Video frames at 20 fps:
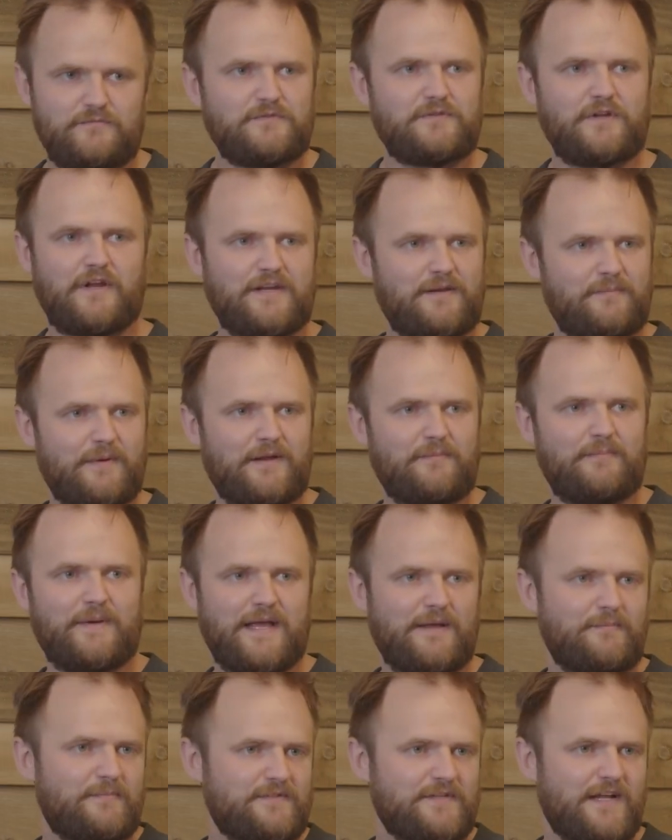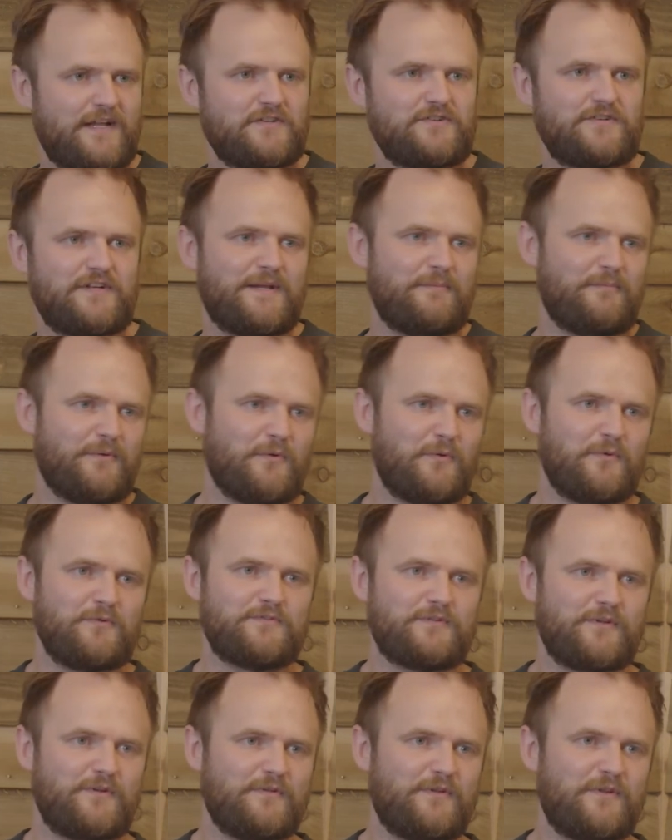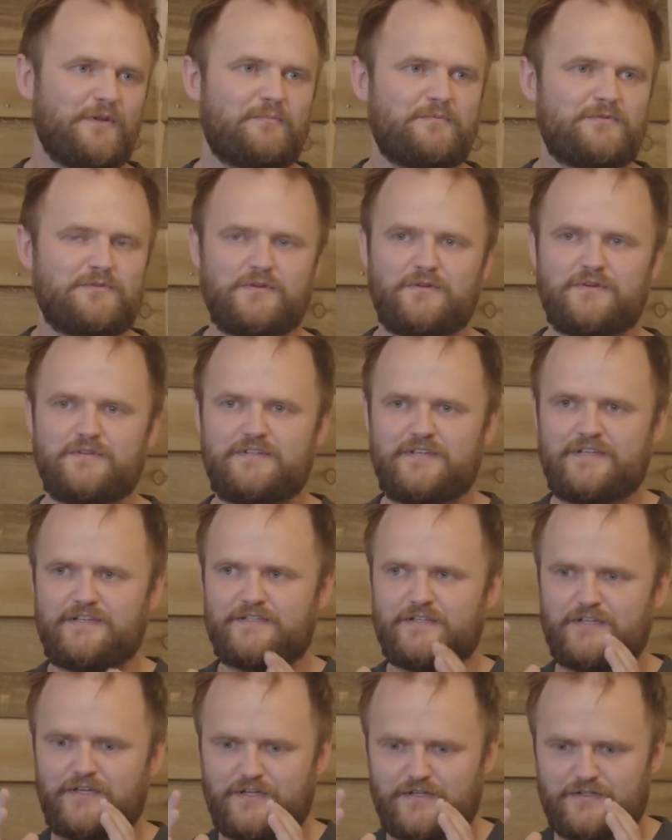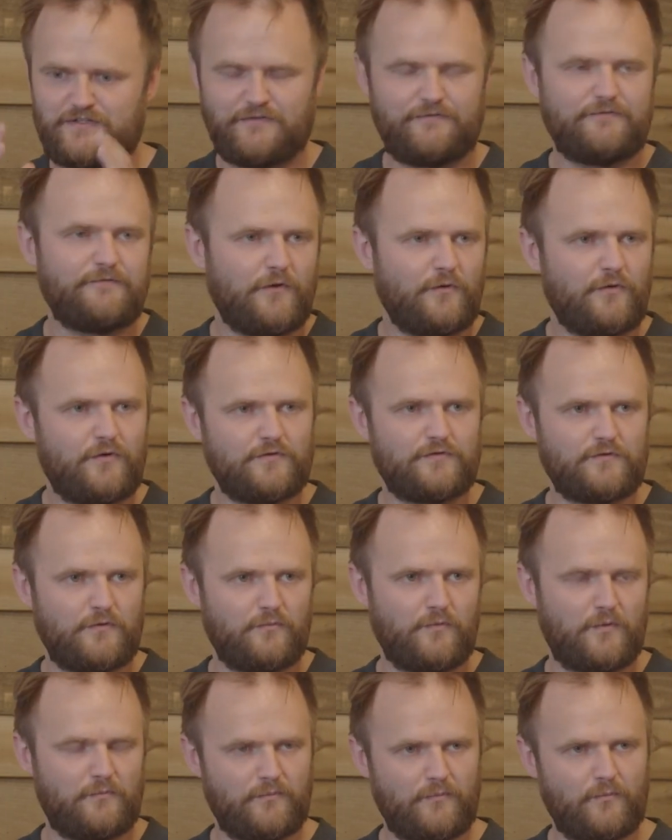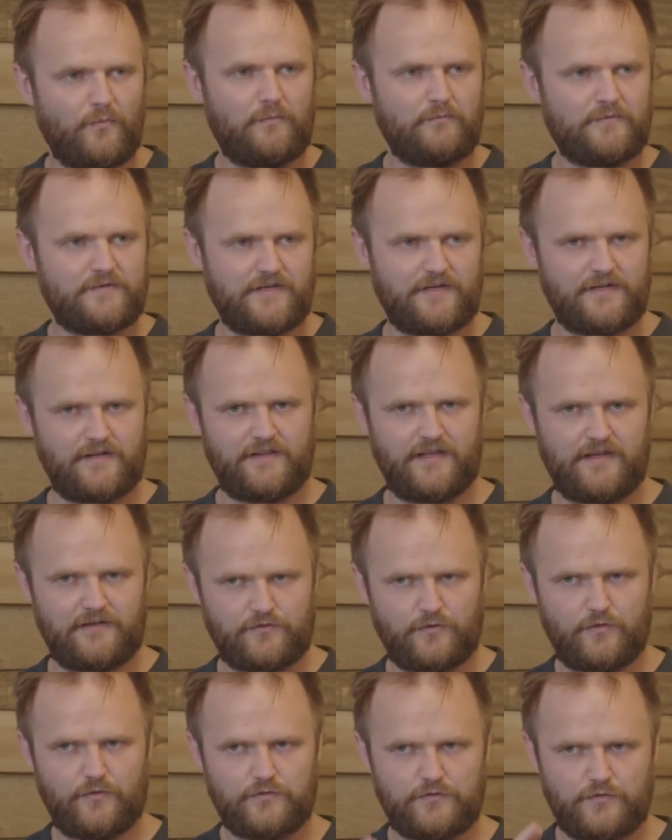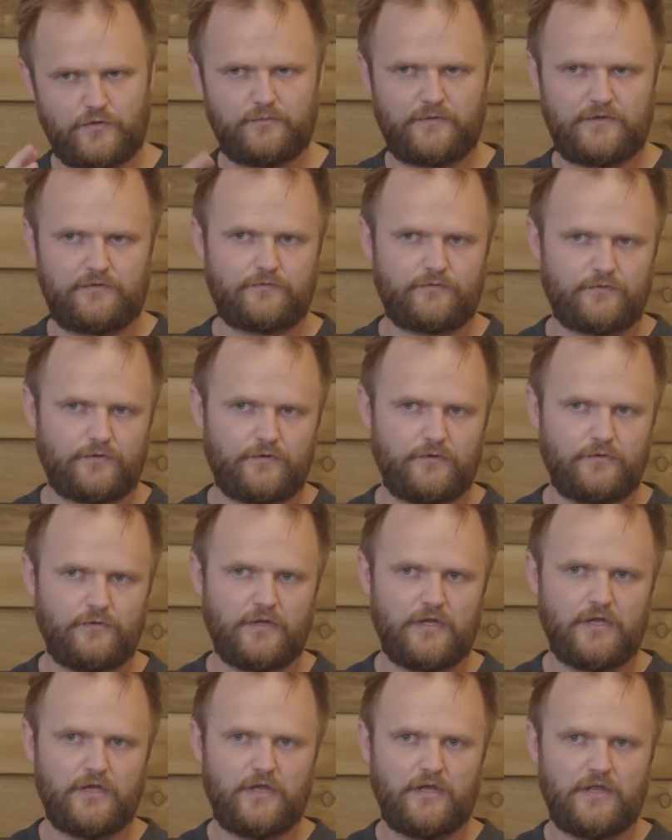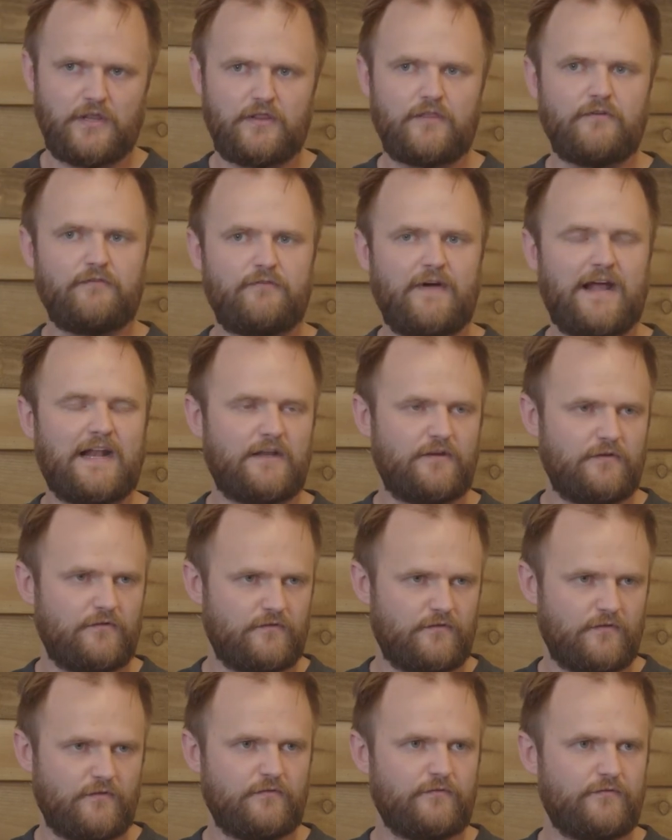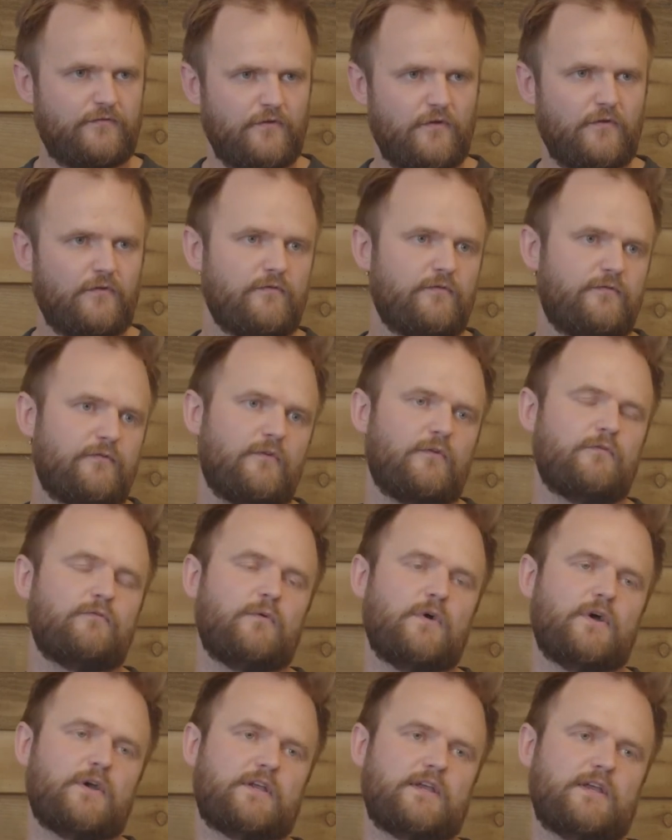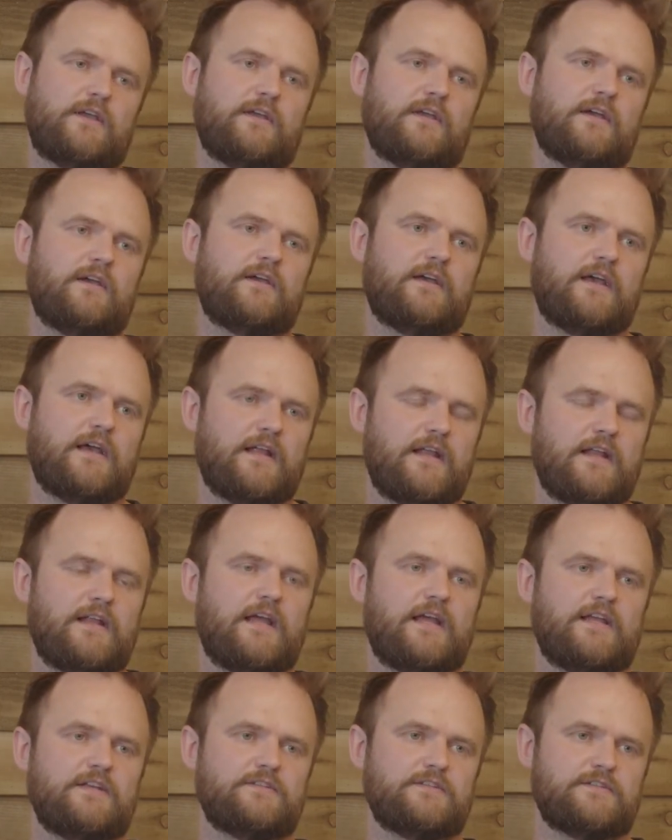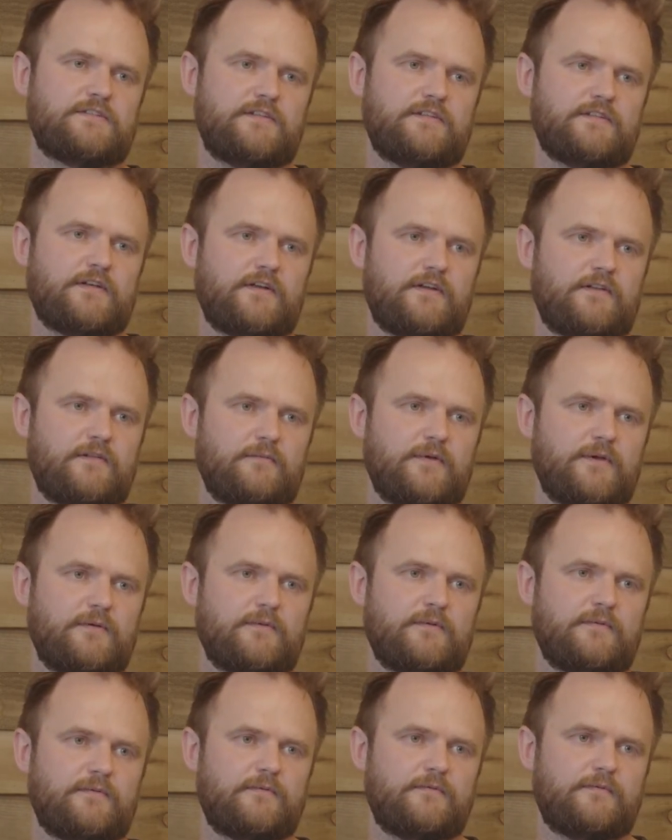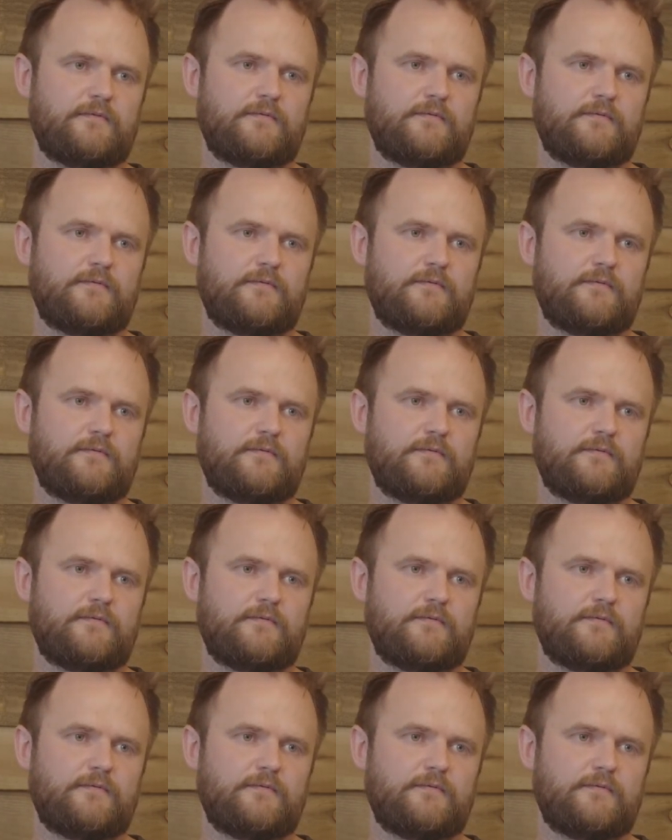slightly better pay potentially, but also the opportunity to focus on one particular thing? Talk me through the values of working at agency side at the moment.